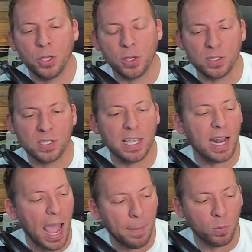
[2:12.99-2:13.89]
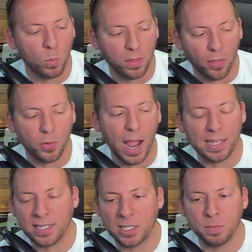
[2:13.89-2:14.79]
You can see it happen with other
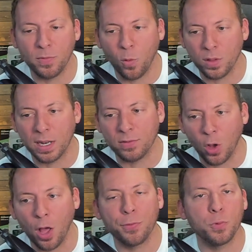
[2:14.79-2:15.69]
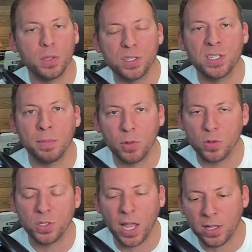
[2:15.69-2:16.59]
assets before that have gone through this
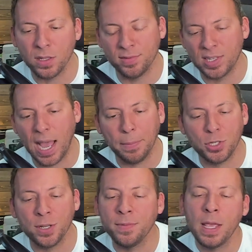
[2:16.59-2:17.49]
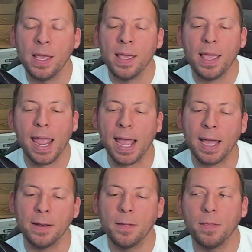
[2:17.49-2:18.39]
similar cycle of adoption,
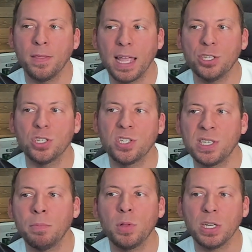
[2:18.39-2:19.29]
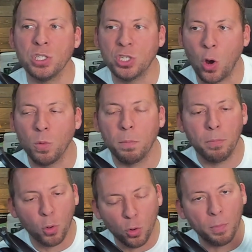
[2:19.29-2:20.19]
and they just simply don't
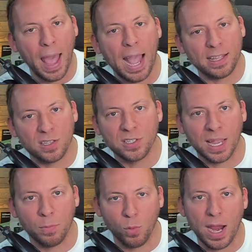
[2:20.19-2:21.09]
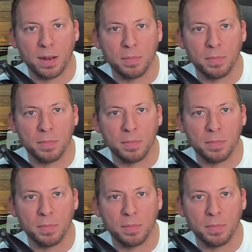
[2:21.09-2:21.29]
pull back at the same rate.